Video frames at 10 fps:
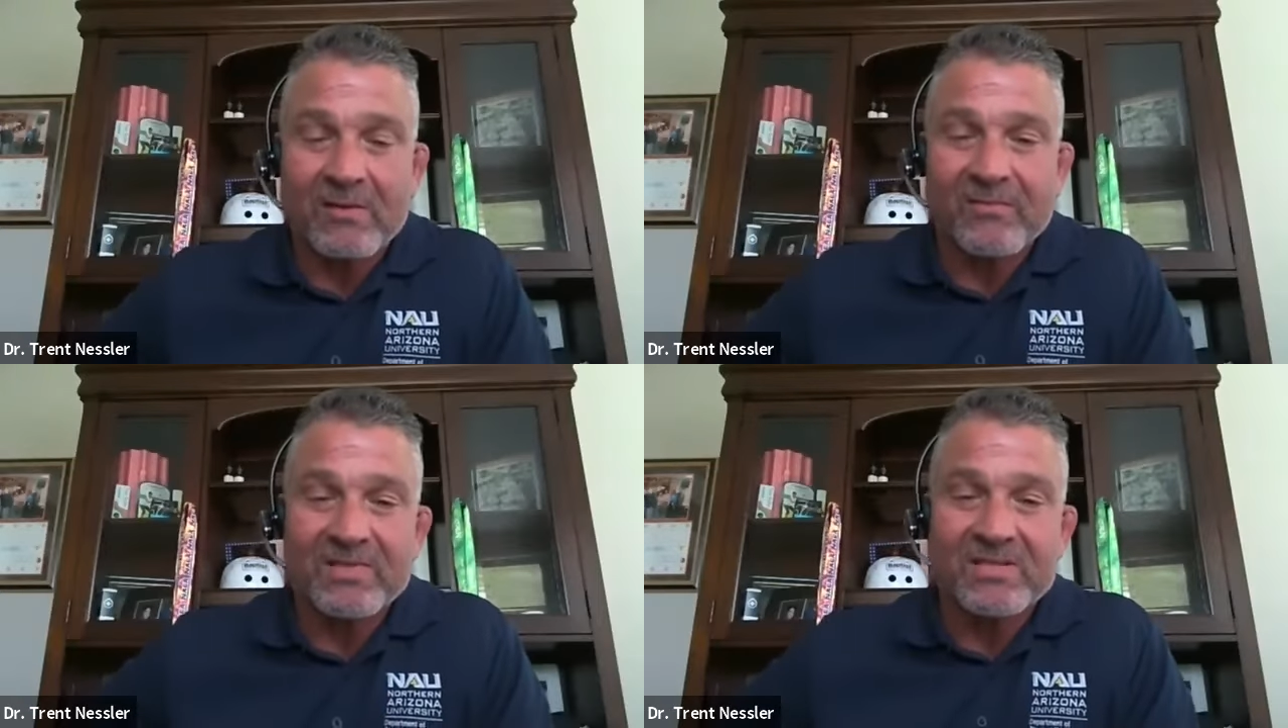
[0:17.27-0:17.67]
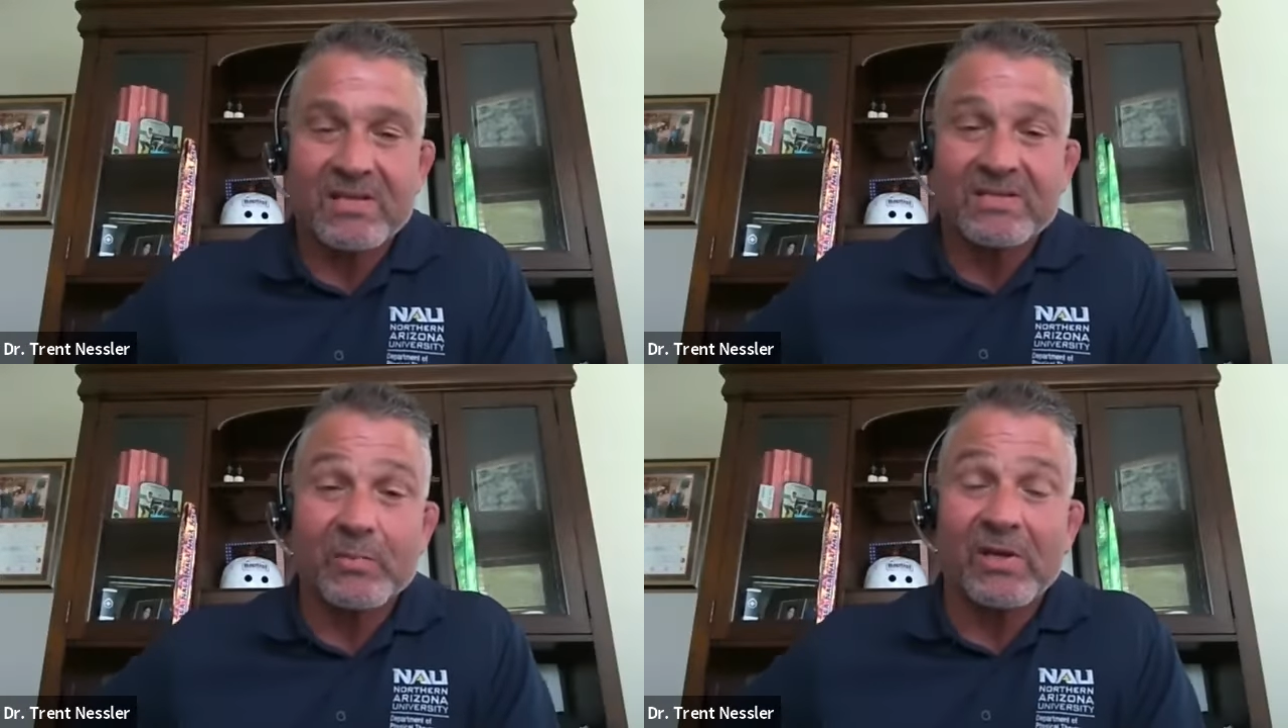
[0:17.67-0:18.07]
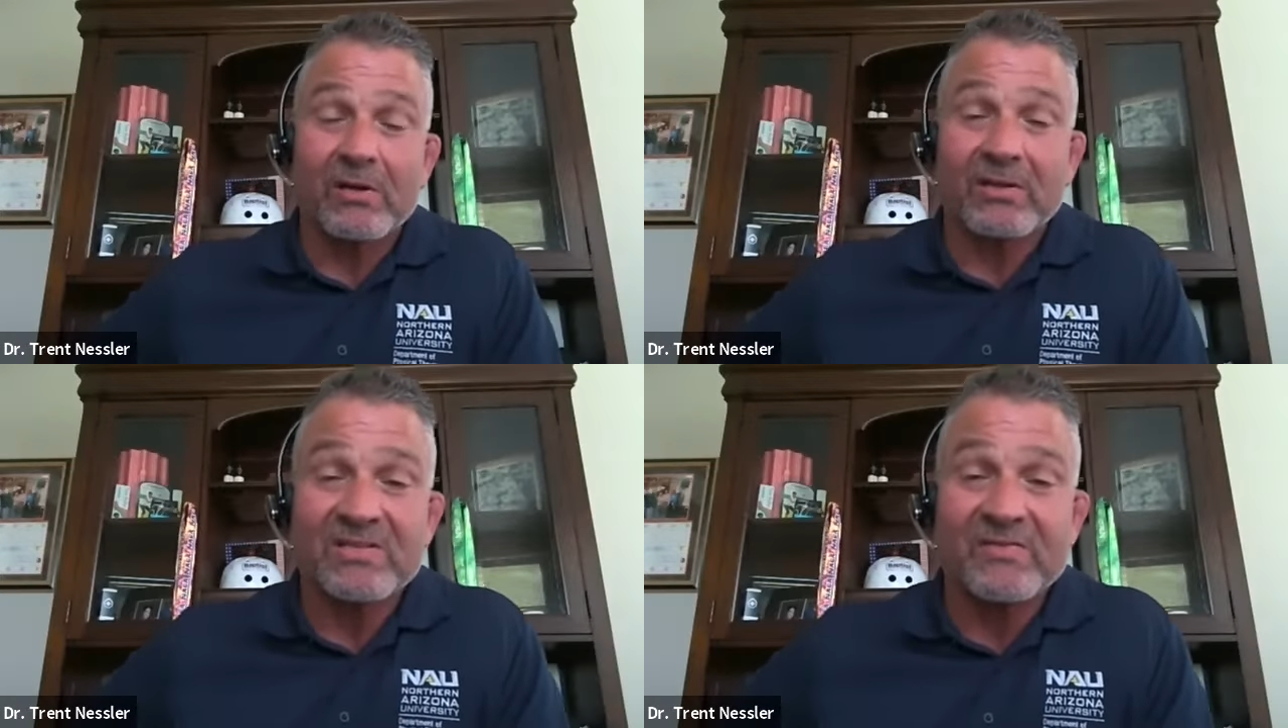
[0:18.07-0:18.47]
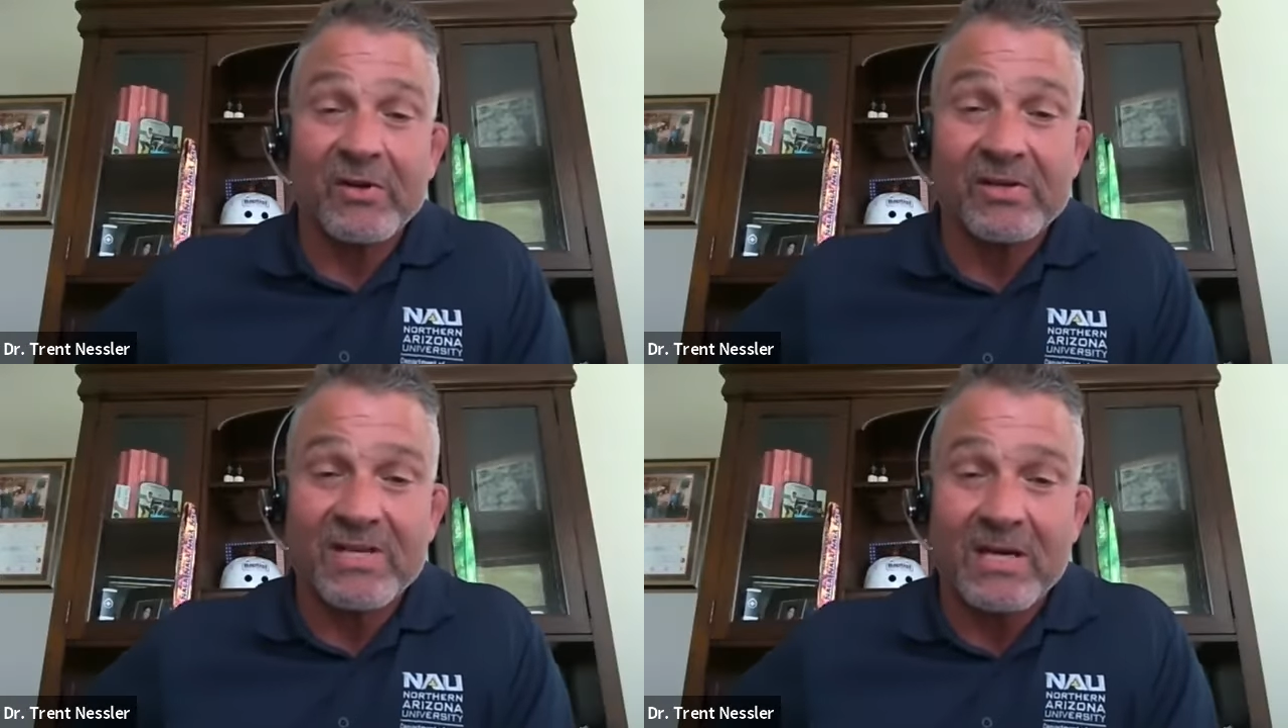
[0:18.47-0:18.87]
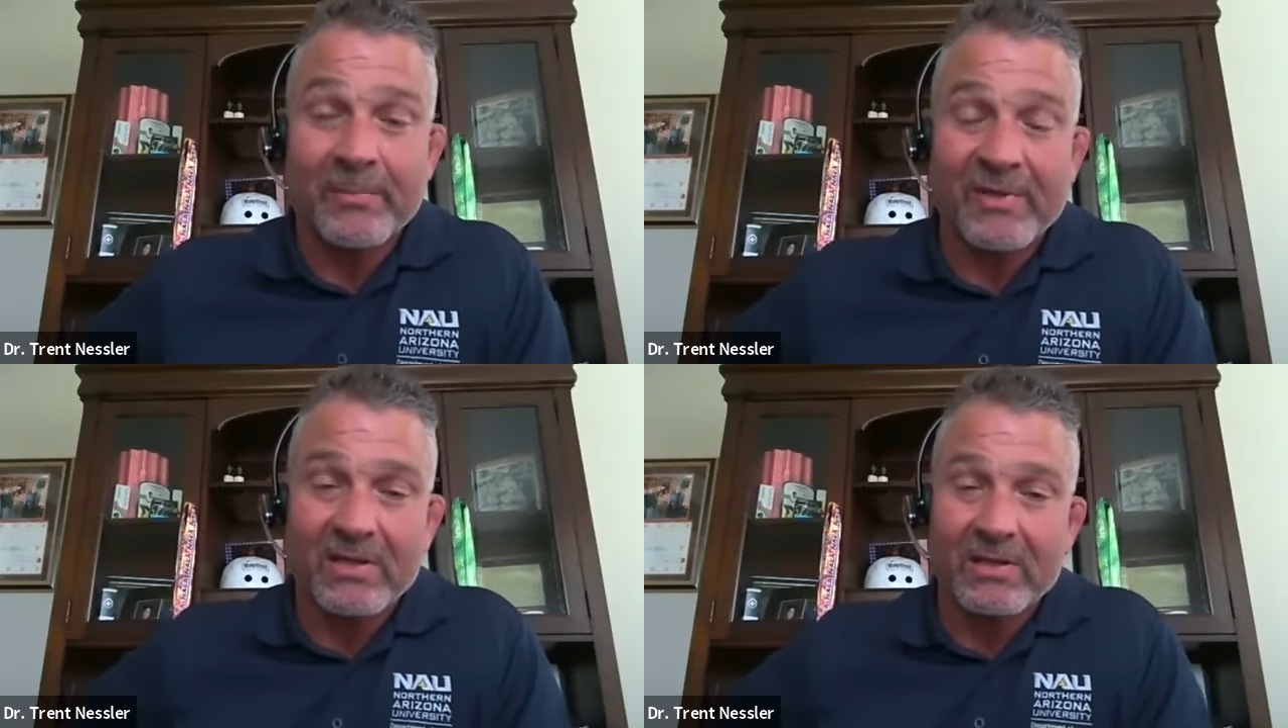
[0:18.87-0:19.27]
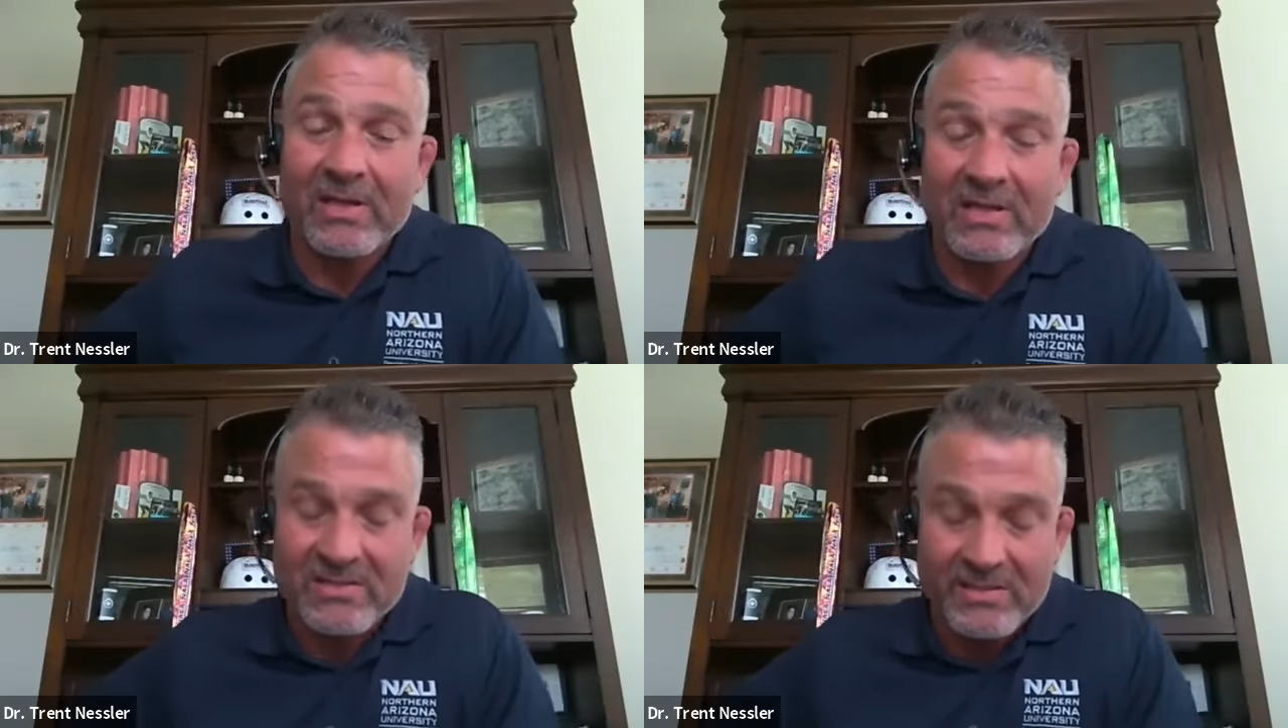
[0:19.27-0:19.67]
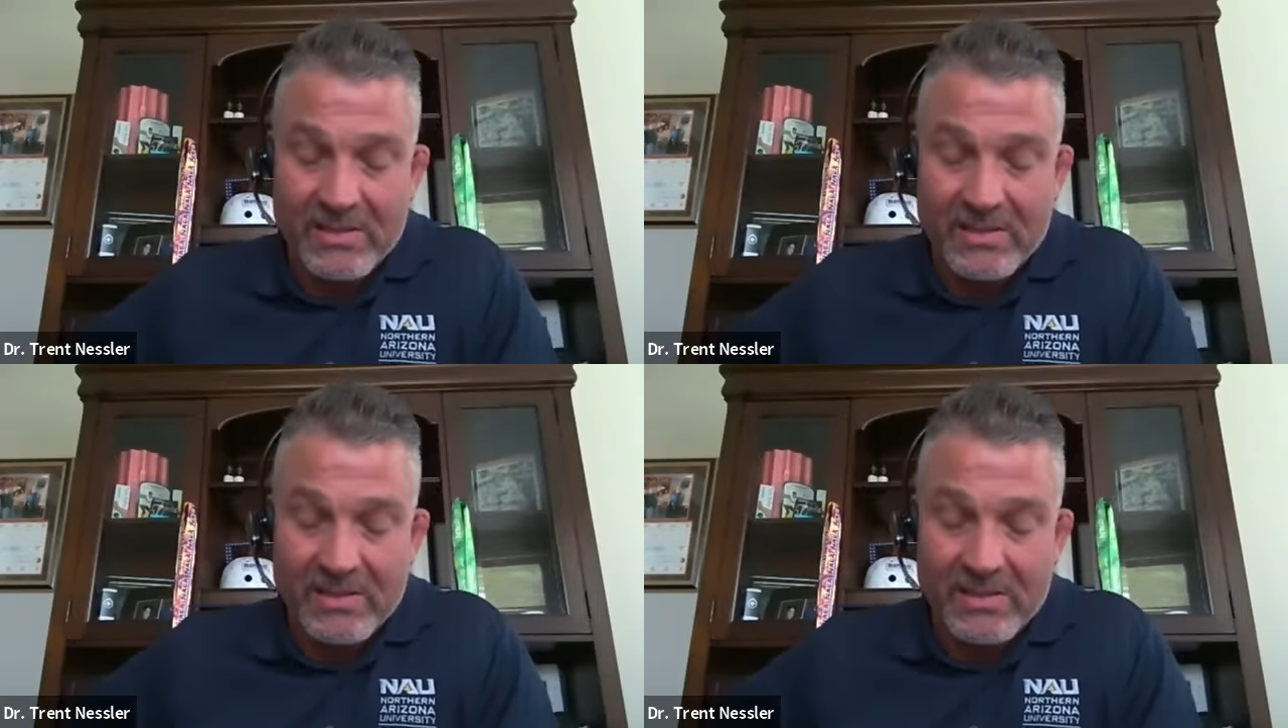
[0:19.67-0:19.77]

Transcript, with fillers: conference next week on this very topic, and that's